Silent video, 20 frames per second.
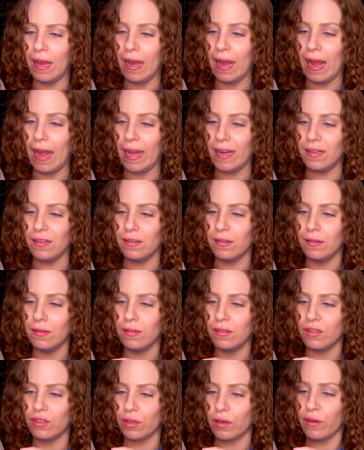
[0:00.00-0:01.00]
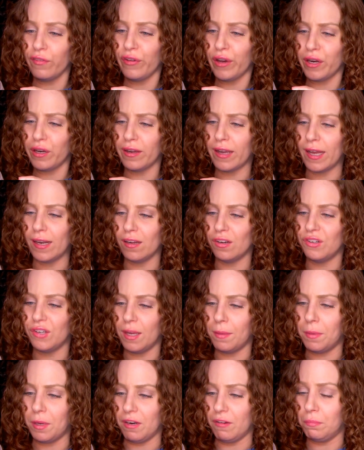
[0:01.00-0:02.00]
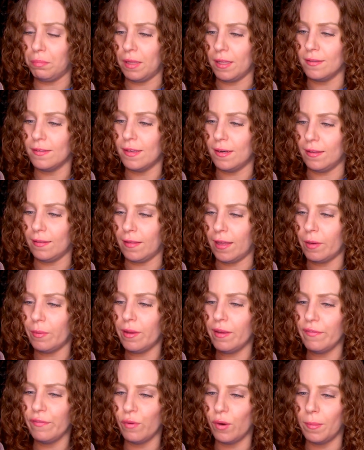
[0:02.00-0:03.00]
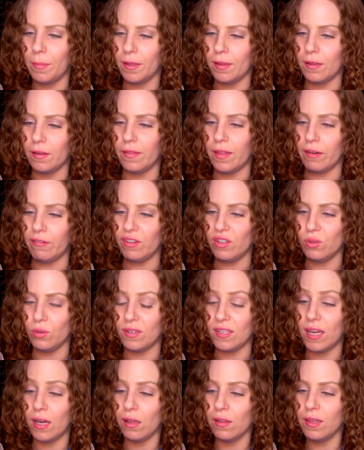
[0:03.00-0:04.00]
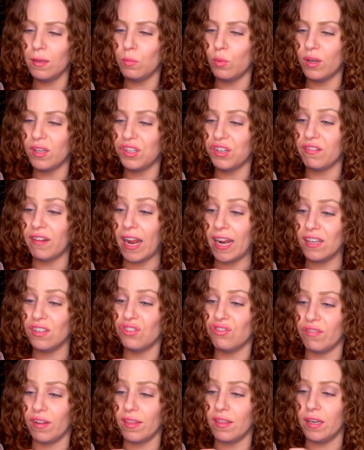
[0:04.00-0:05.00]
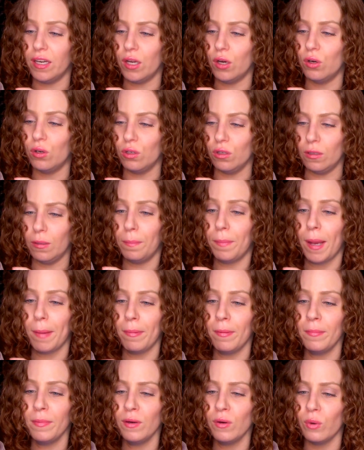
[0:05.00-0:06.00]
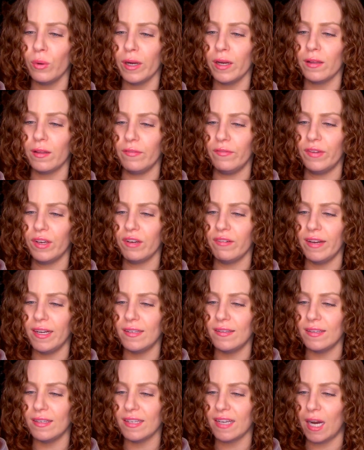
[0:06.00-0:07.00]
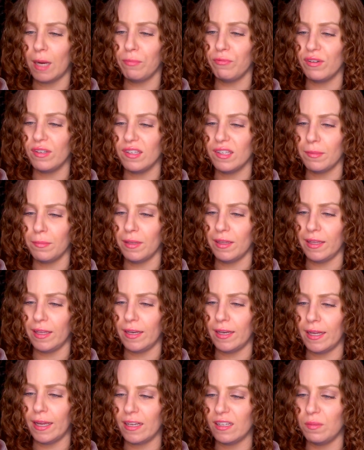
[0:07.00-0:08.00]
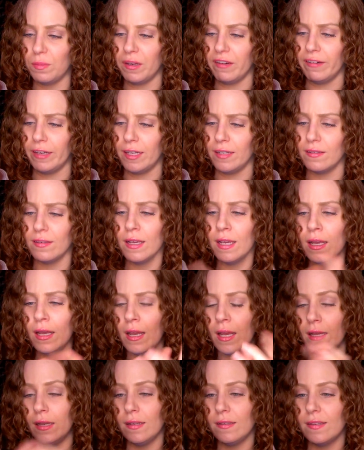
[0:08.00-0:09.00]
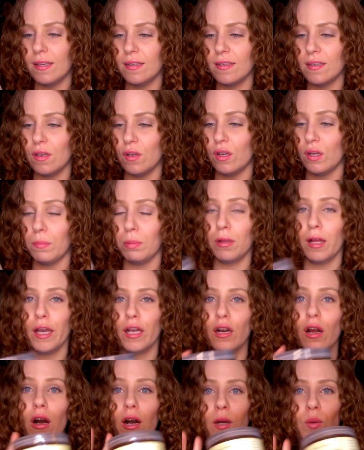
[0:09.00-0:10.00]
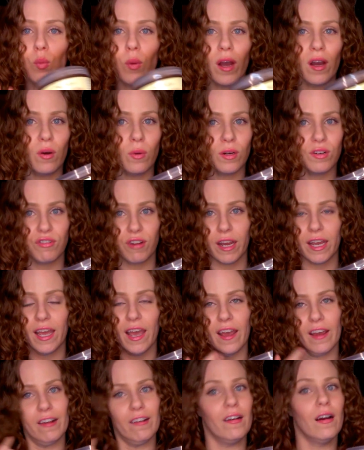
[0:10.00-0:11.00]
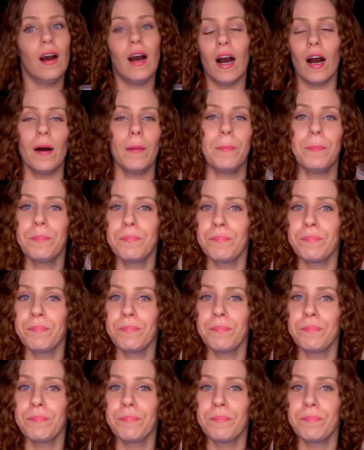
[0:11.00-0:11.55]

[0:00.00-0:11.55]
and certified organic shea butter blend in a lightweight formula that restores healthy moisture and strengthening hold. Peppermint oil invigorates the scalp for a stimulating experience, and it says that you could apply it on wet or dry hair. I